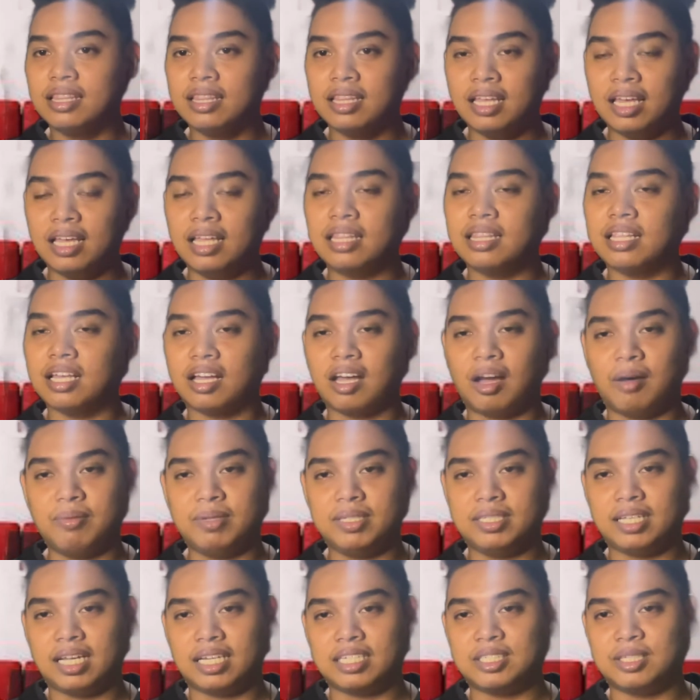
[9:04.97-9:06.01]
in the comment
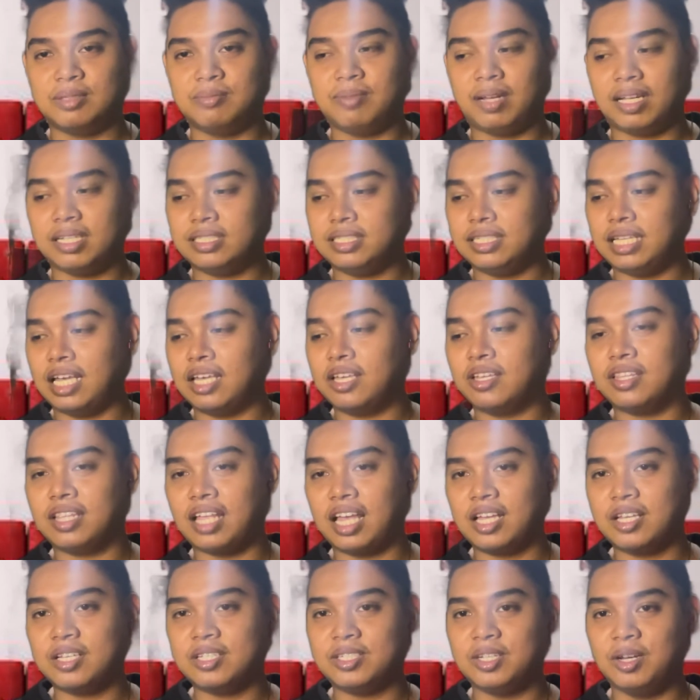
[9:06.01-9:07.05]
section. Thank
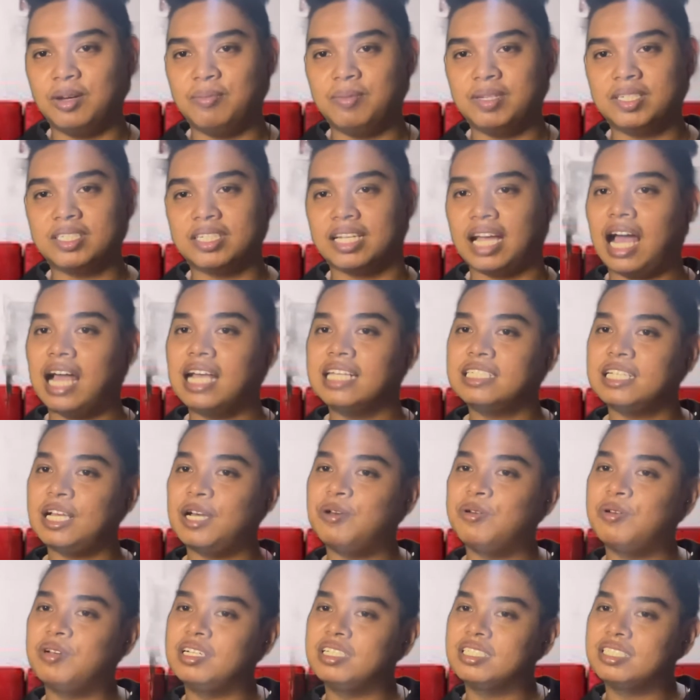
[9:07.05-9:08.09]
you so much, guys. I
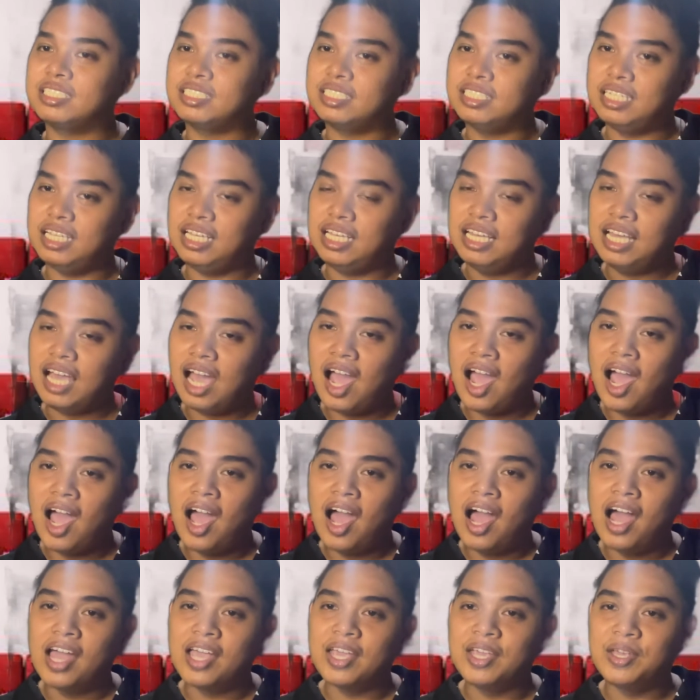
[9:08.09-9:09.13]
will see
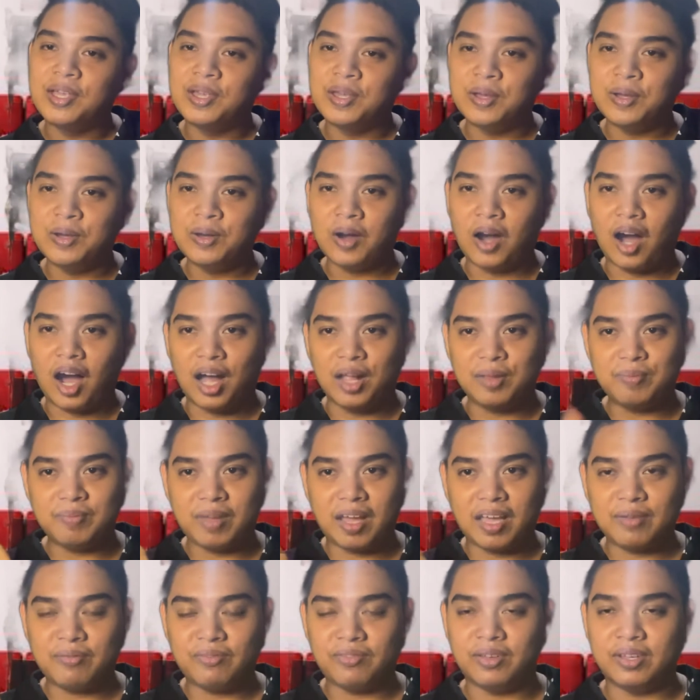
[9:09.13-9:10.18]
you on
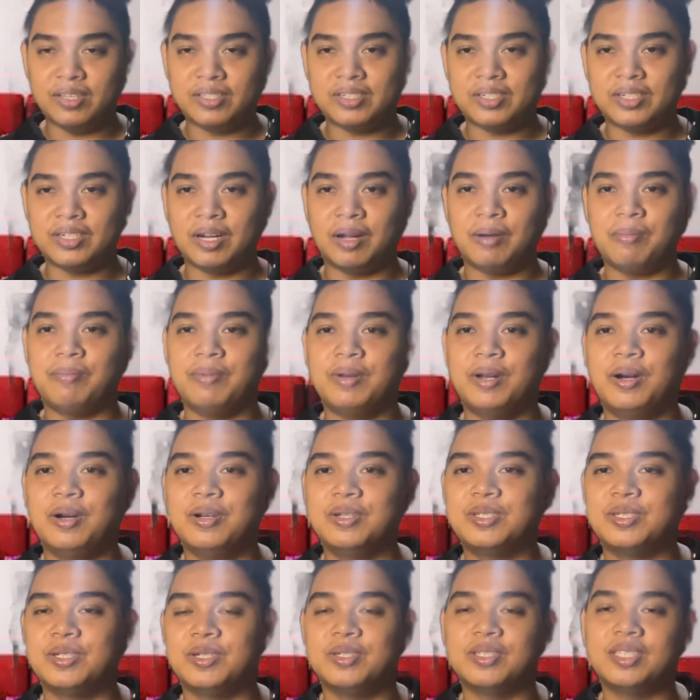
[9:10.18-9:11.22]
my future
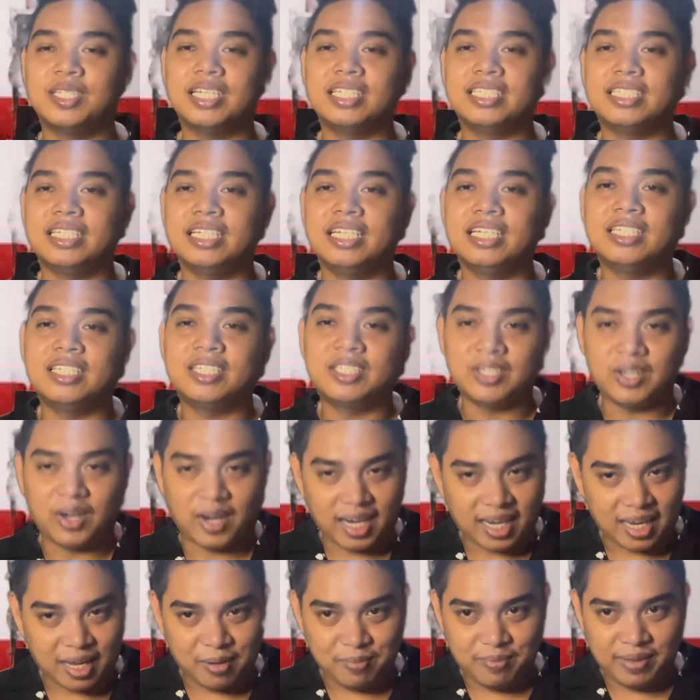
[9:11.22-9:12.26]
upload. So this is
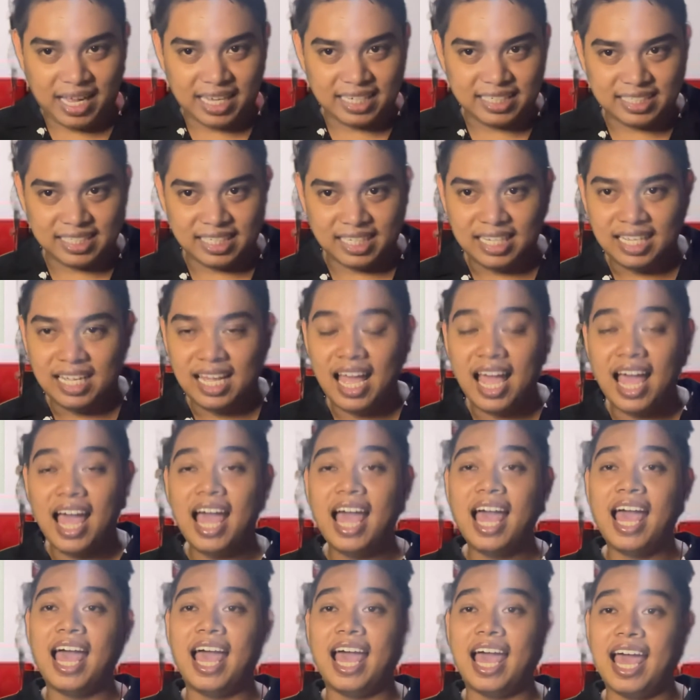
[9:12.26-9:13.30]
your KA BHESSY,
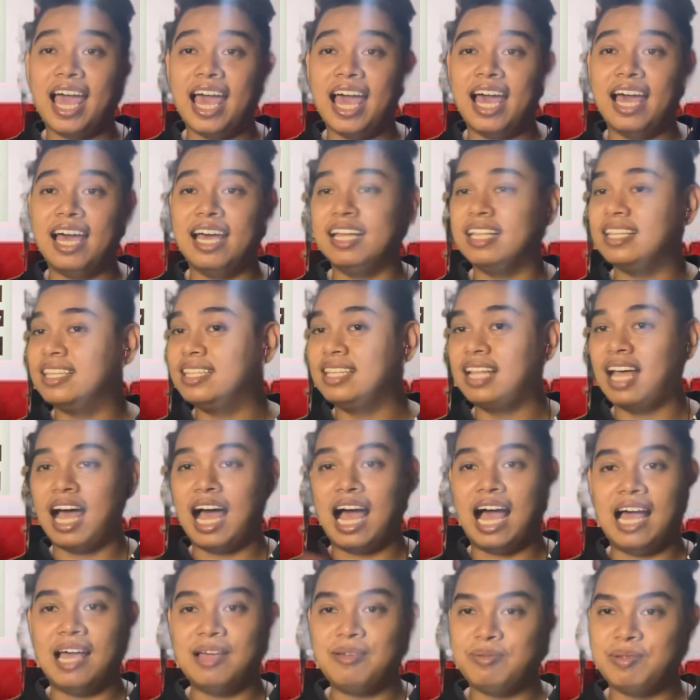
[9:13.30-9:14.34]
and
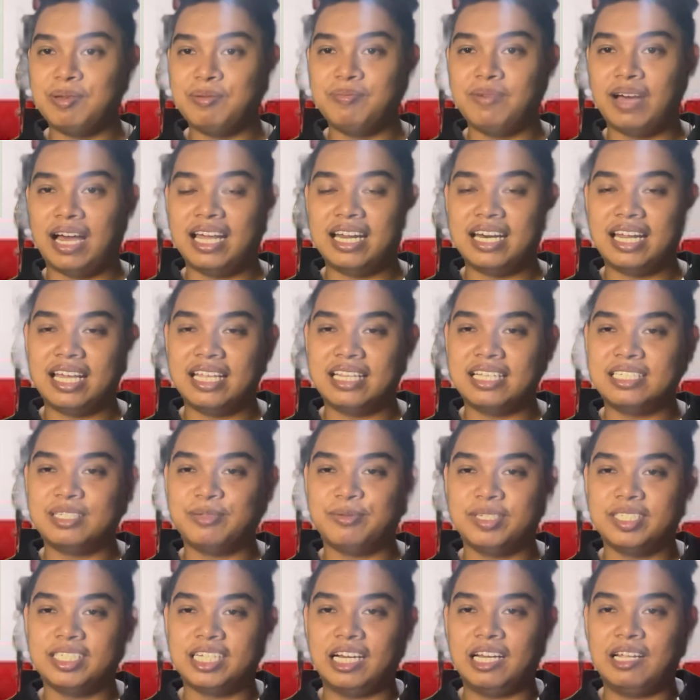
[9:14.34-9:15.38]
I'm Ivan, and this is
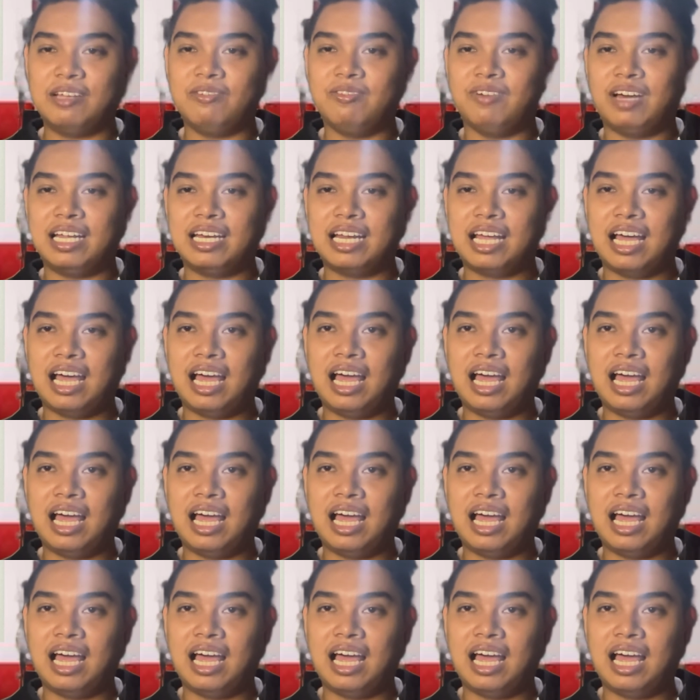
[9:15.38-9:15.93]
my channel Ivan